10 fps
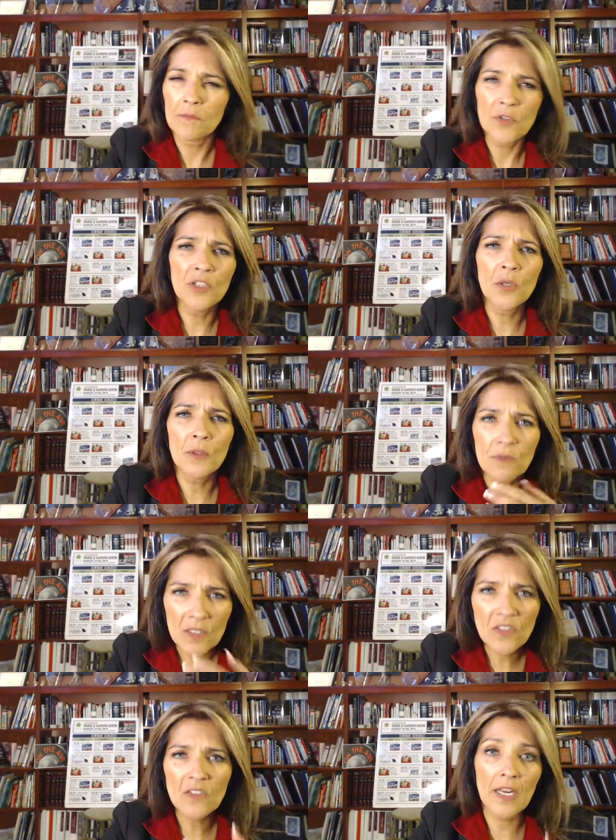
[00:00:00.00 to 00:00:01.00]
you know,
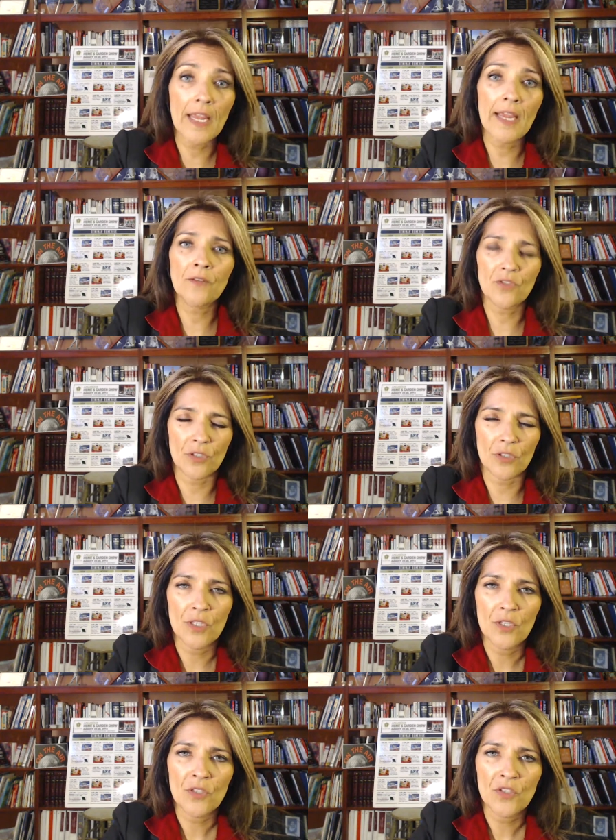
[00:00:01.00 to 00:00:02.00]
this is an answer
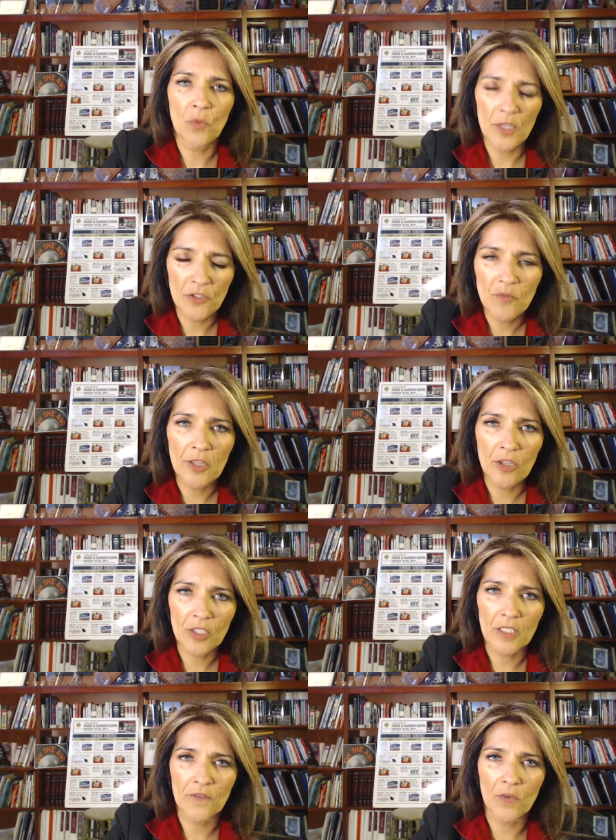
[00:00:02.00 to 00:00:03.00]
to what you've been
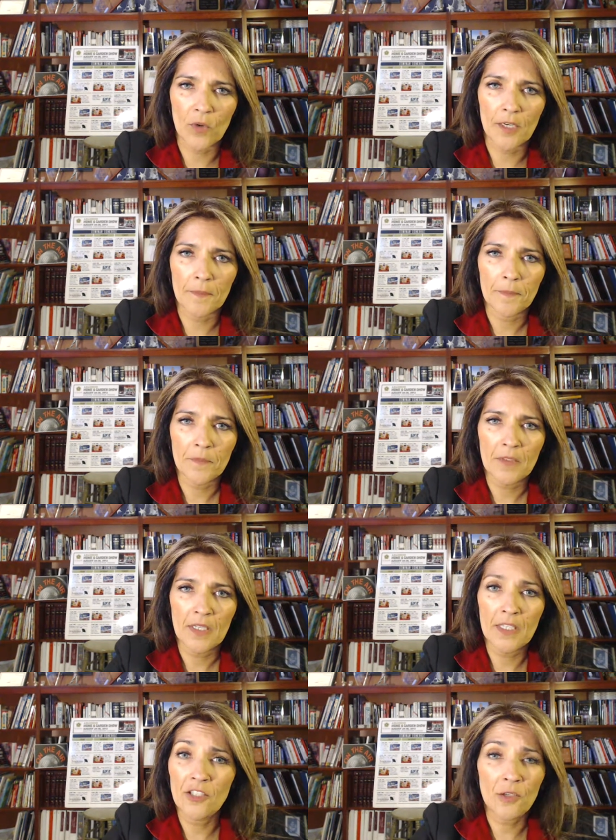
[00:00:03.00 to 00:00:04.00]
looking for.
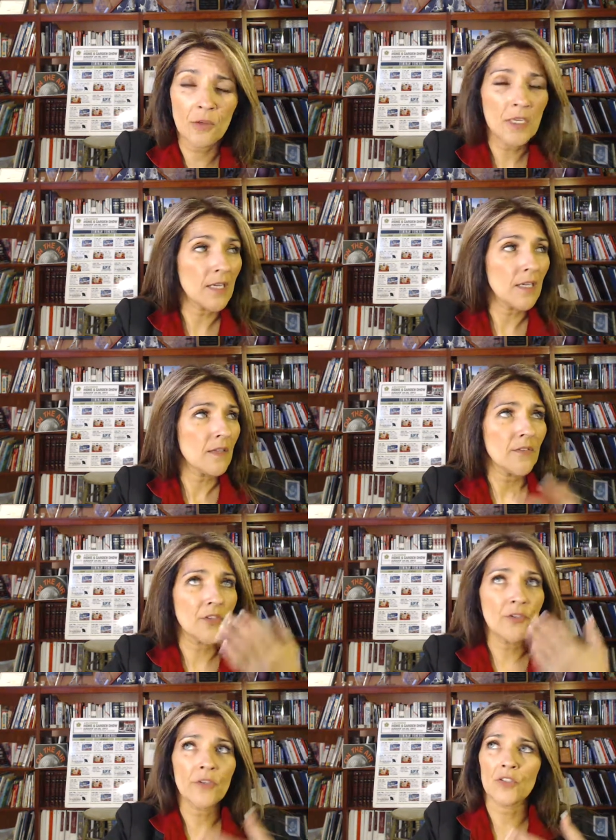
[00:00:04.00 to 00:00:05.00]
And you know, the
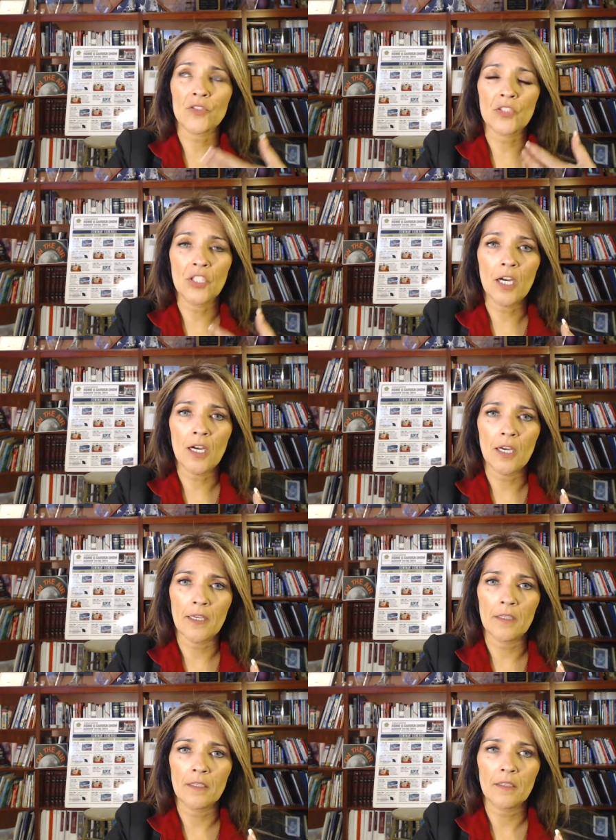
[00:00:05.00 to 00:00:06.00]
universe,
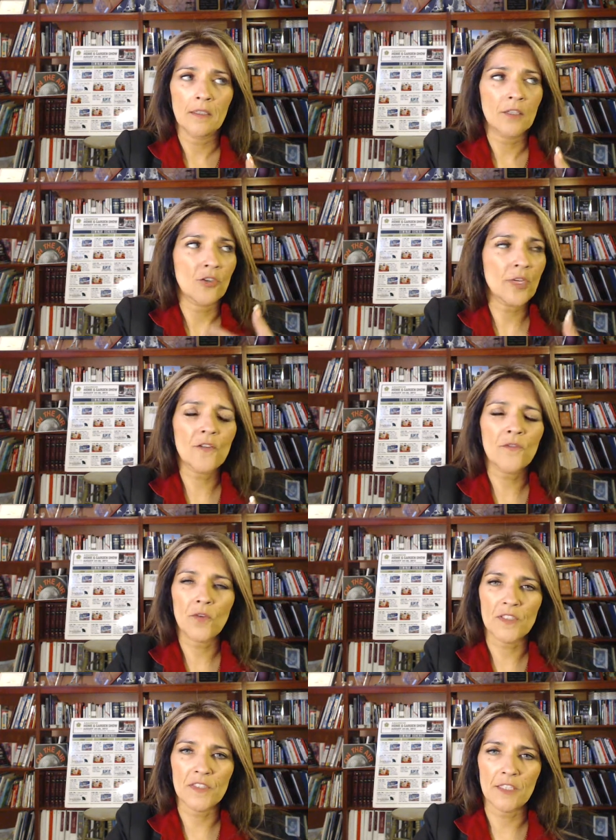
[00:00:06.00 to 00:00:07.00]
God, creative
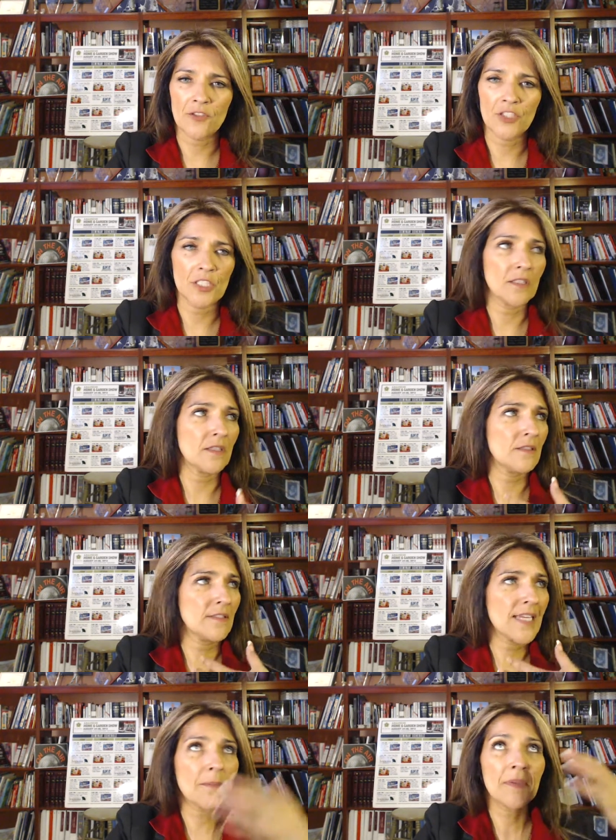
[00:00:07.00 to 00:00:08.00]
force energy,
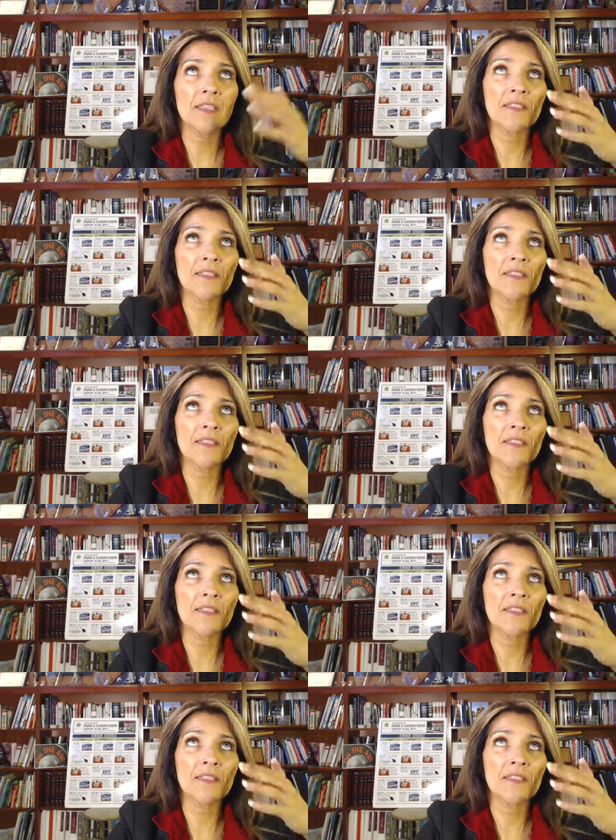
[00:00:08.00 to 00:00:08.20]
tapping